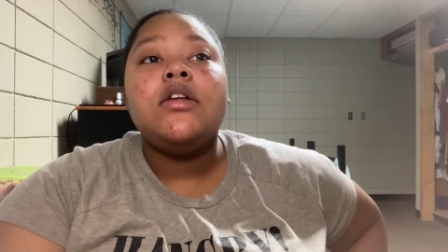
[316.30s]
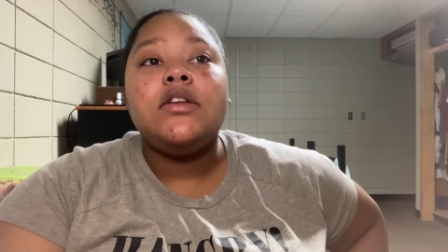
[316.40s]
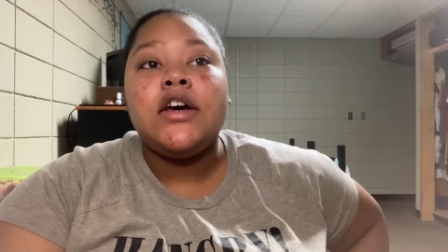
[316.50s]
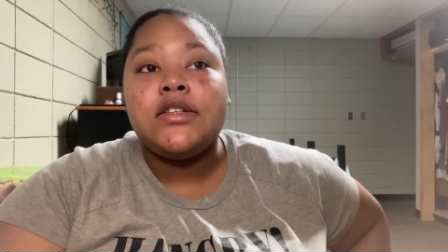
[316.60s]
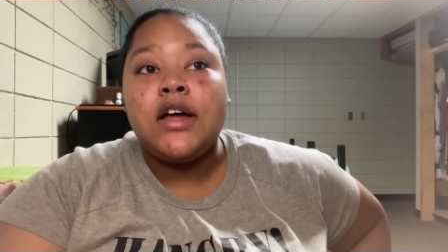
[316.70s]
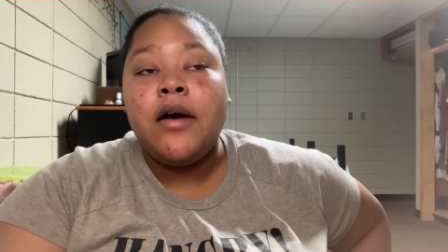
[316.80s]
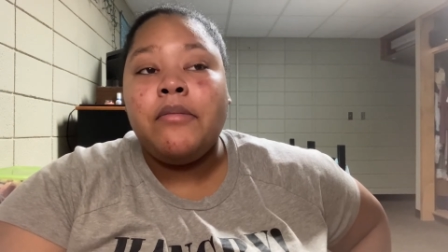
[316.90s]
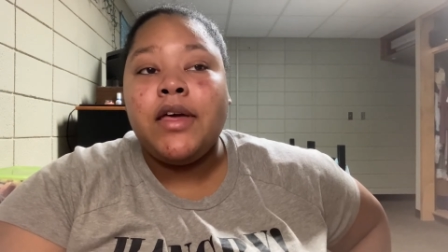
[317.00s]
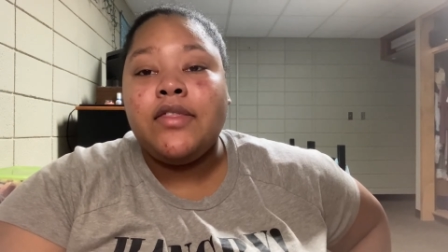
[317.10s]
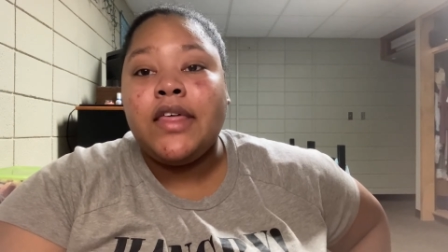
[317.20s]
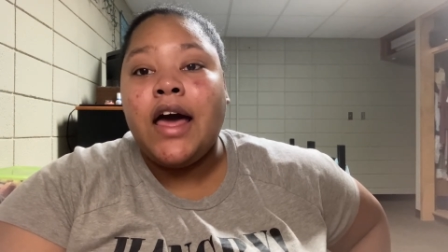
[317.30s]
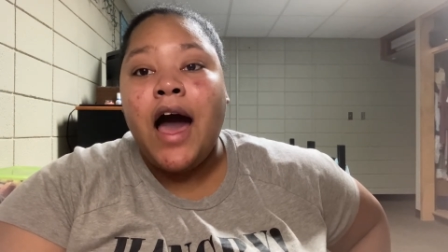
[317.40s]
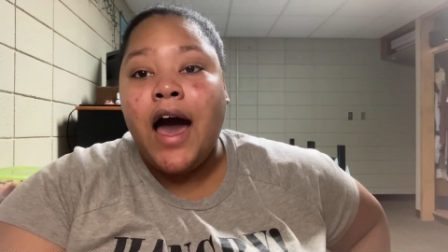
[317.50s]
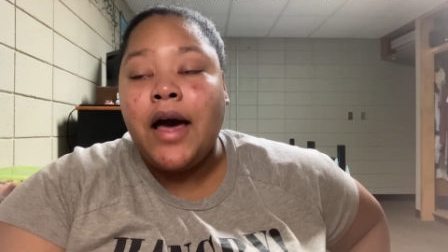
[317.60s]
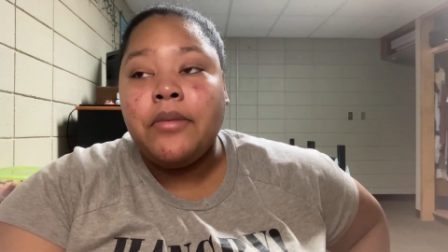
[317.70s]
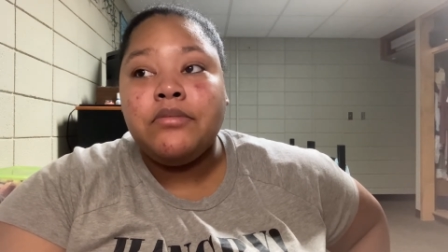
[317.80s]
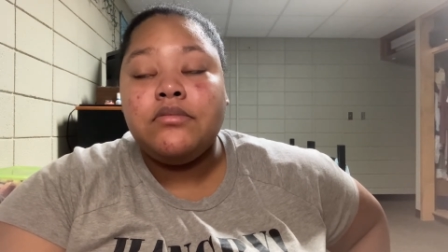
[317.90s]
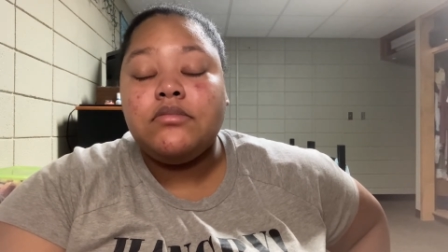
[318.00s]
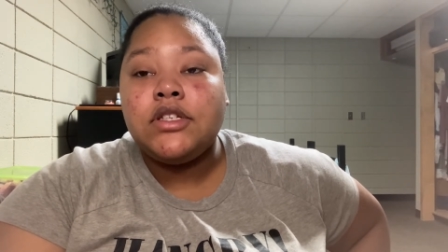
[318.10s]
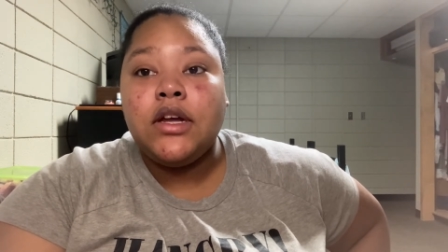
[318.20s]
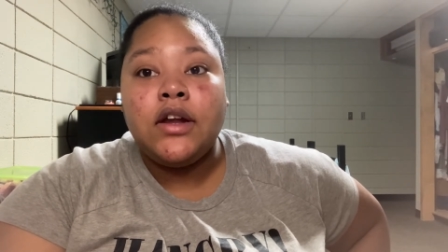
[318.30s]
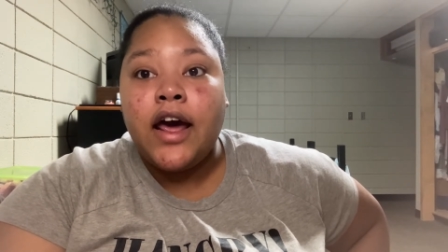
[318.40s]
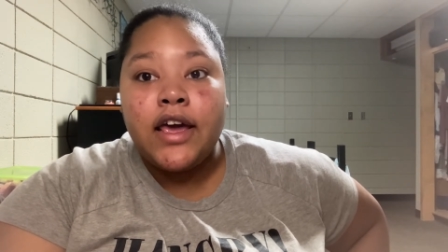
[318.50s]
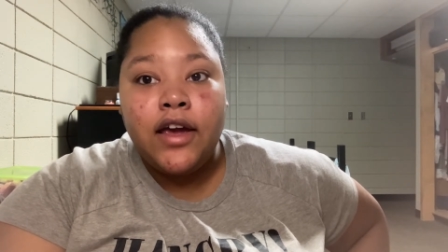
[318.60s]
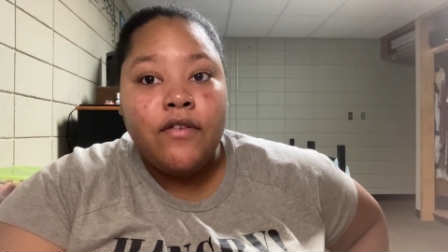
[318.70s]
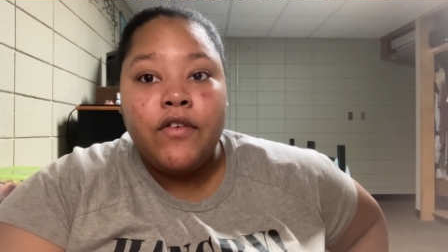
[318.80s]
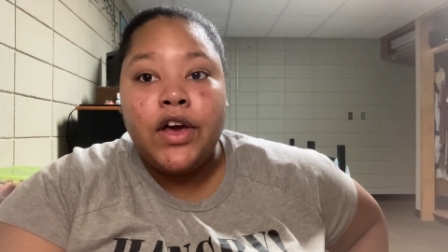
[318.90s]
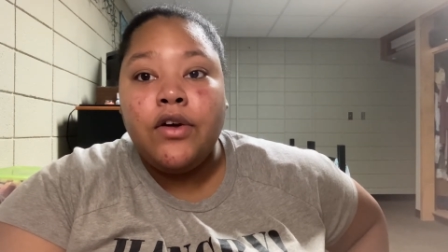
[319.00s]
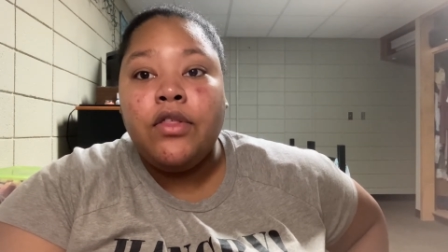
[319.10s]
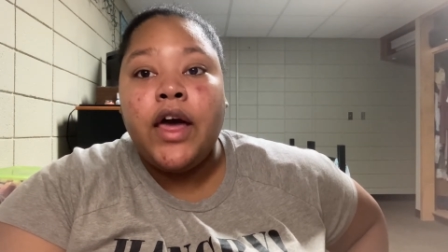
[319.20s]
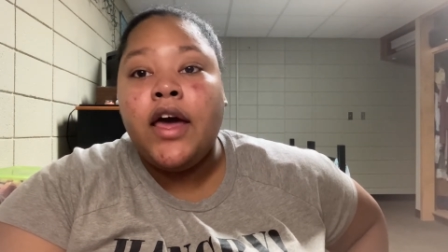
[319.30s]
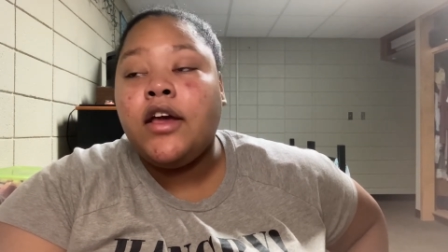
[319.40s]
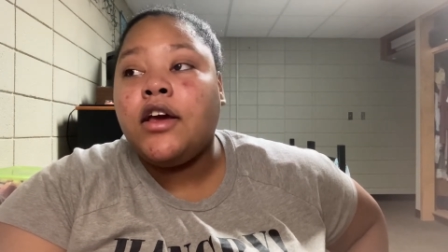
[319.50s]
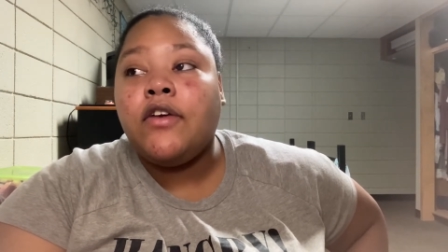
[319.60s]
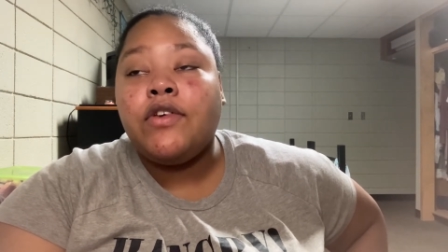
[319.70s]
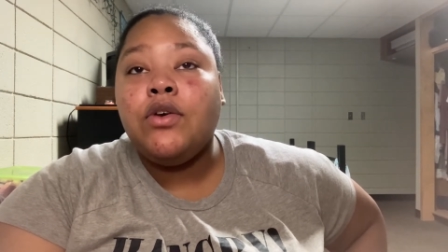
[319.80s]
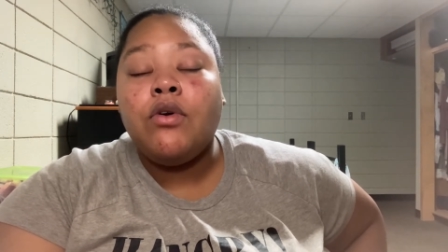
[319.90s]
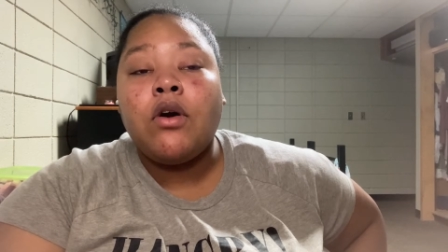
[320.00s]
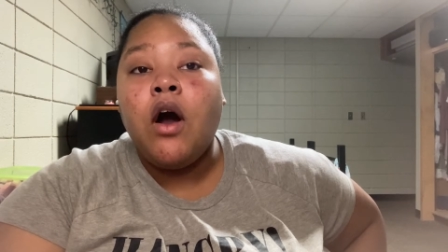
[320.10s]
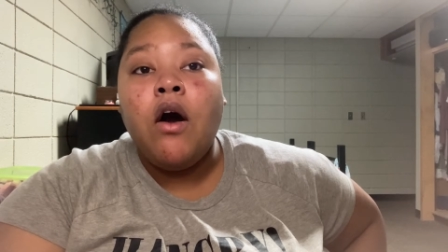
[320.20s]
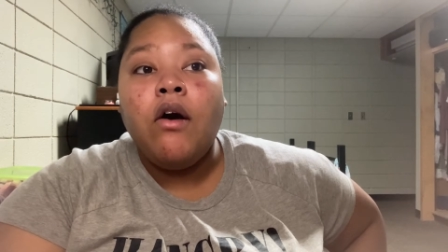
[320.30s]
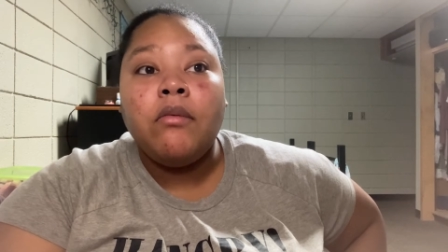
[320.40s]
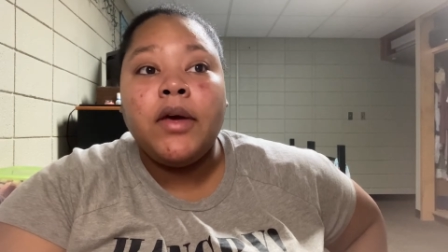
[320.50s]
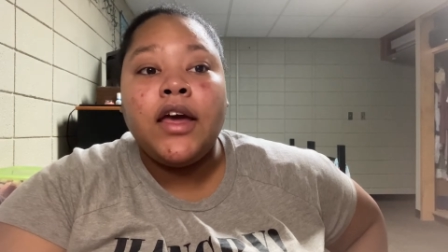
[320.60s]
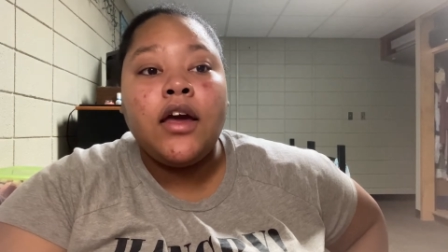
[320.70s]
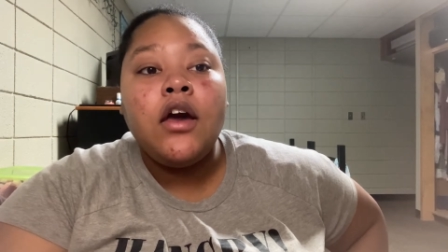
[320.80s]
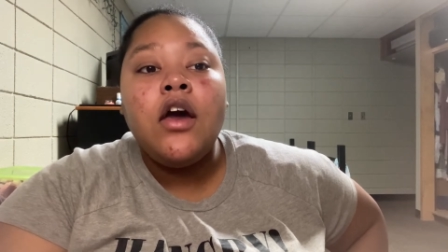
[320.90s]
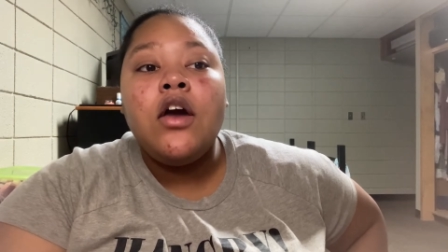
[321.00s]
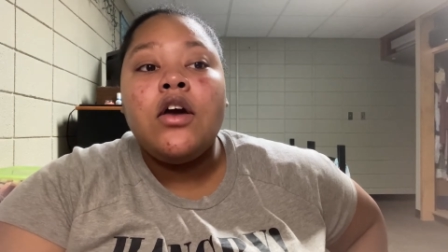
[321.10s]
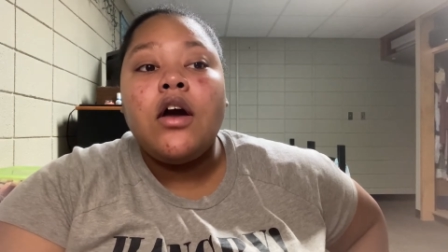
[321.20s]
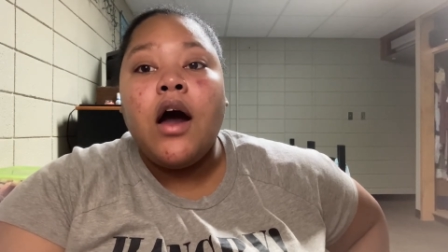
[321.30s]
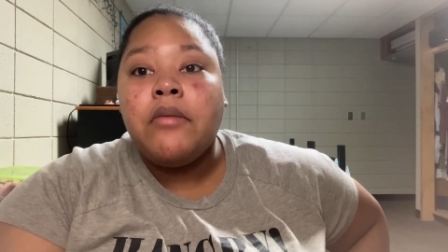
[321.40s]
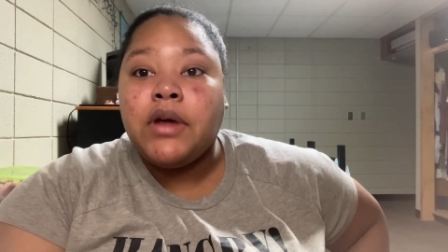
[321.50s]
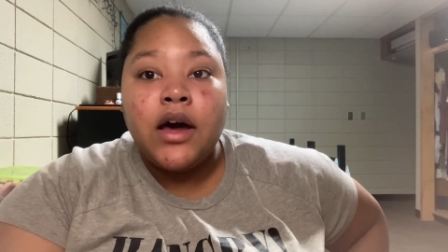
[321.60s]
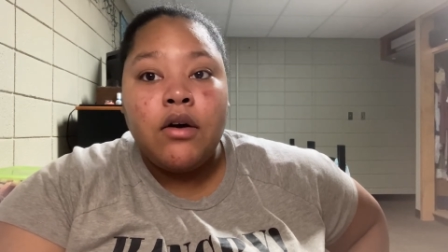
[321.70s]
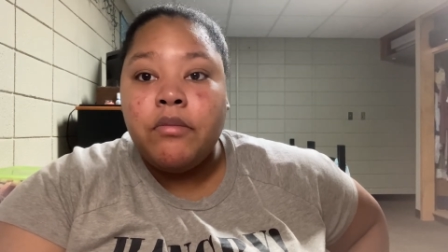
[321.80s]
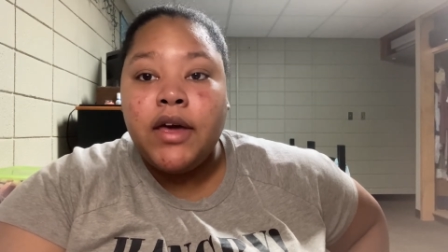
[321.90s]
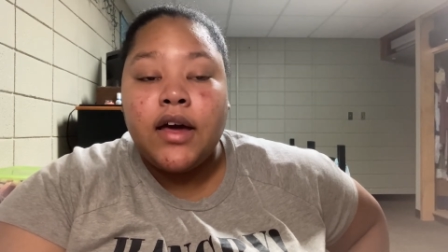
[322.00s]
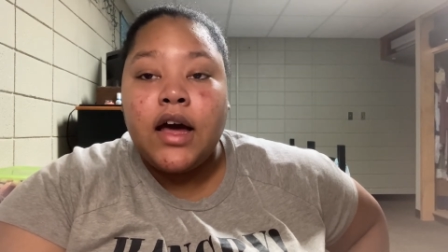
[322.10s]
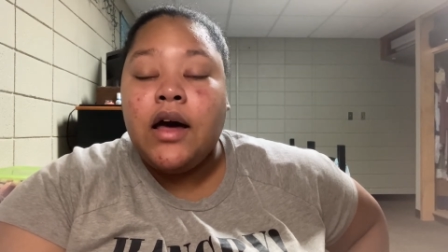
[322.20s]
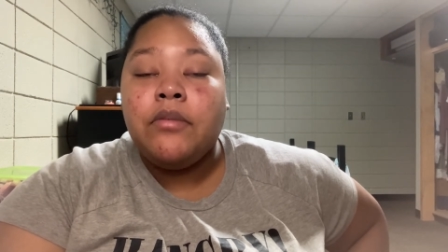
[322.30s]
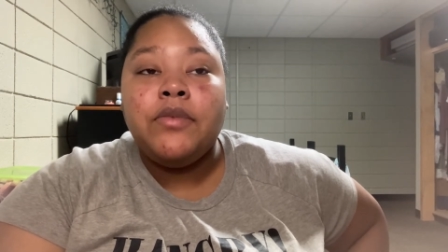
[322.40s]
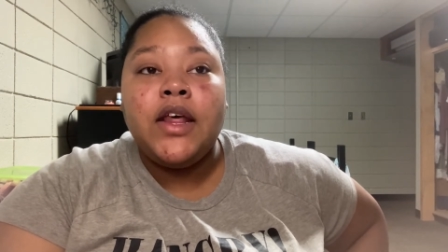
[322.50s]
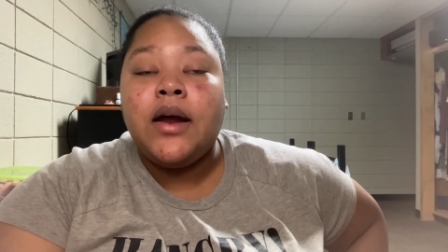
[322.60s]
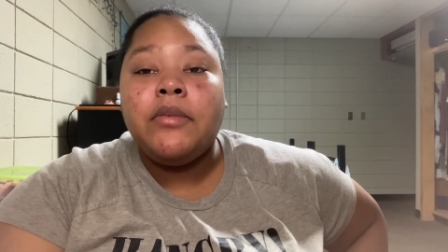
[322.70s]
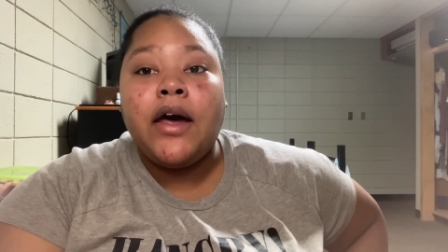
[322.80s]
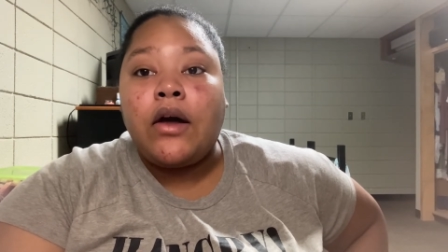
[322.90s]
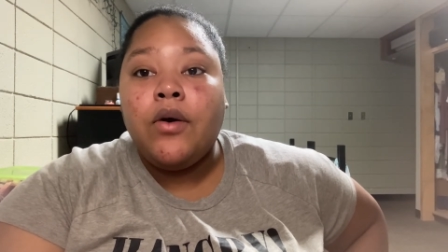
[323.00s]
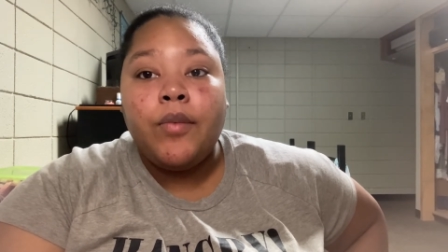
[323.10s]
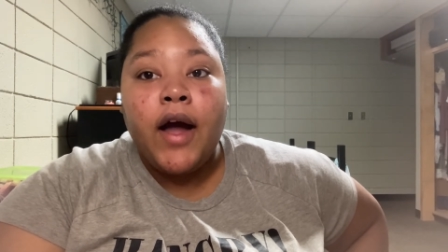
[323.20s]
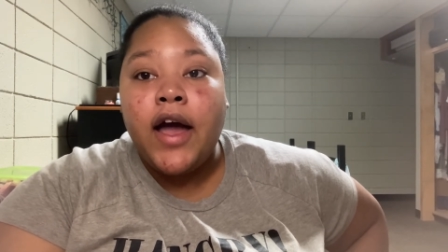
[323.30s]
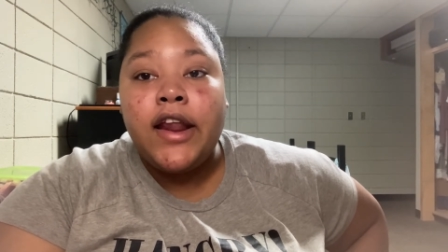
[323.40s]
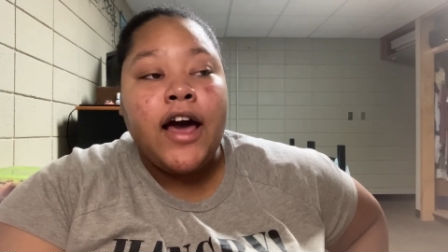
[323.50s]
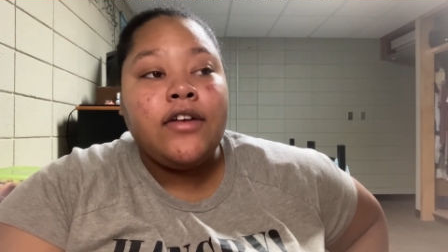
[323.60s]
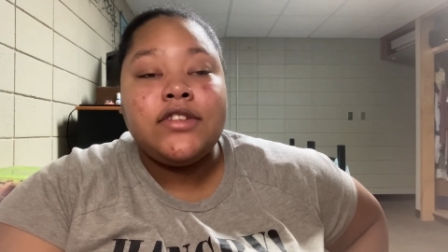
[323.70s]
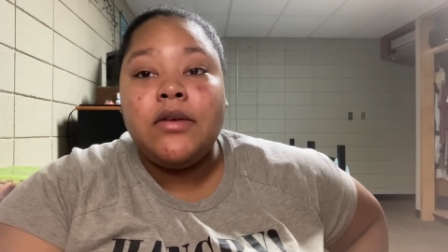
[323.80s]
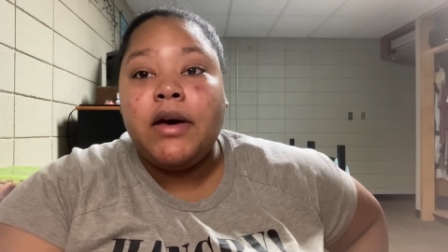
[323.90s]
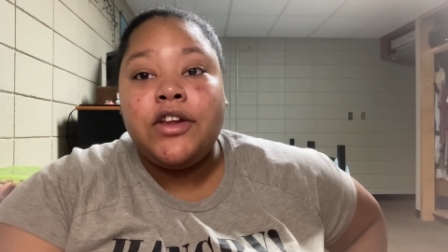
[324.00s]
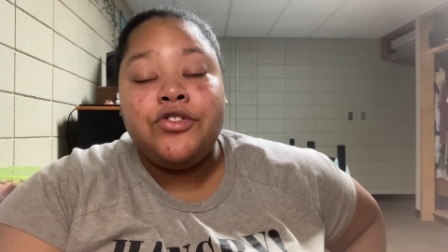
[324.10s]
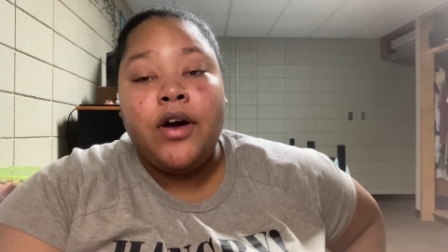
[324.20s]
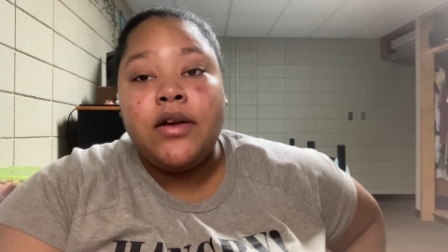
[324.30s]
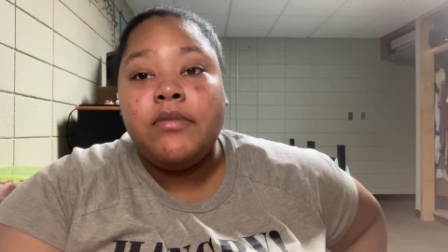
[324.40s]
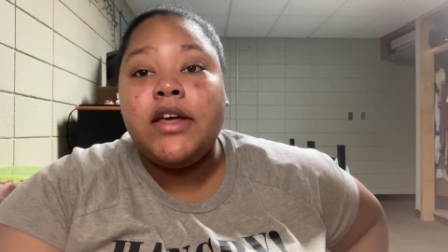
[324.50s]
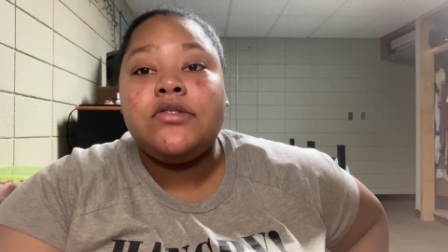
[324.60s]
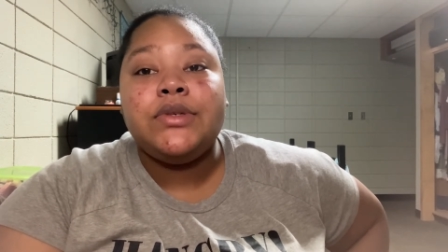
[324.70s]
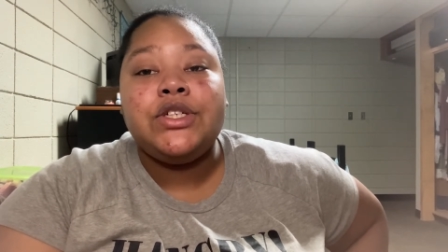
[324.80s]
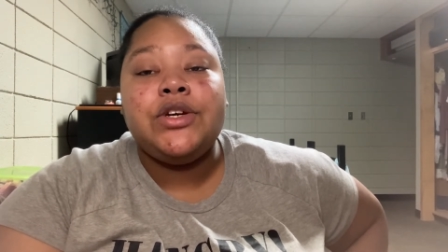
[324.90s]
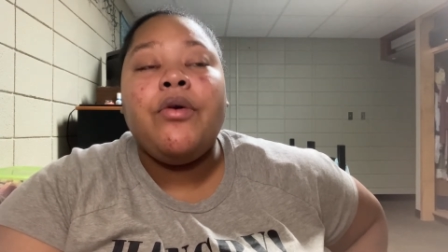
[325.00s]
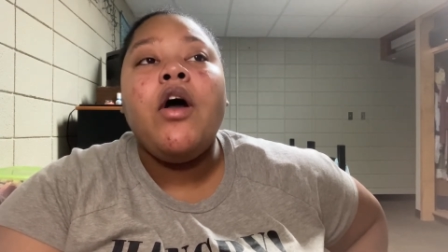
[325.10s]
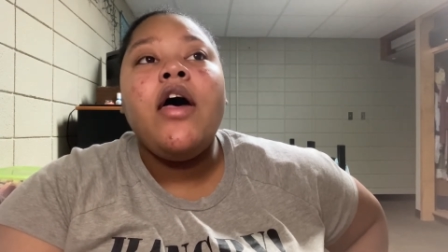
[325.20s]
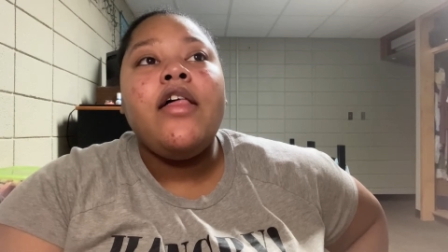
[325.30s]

does not mean that I'm still not here for you, that if you call me, I'm not going to pick up, that I'm not going to ride out if somebody's trying to mess with you.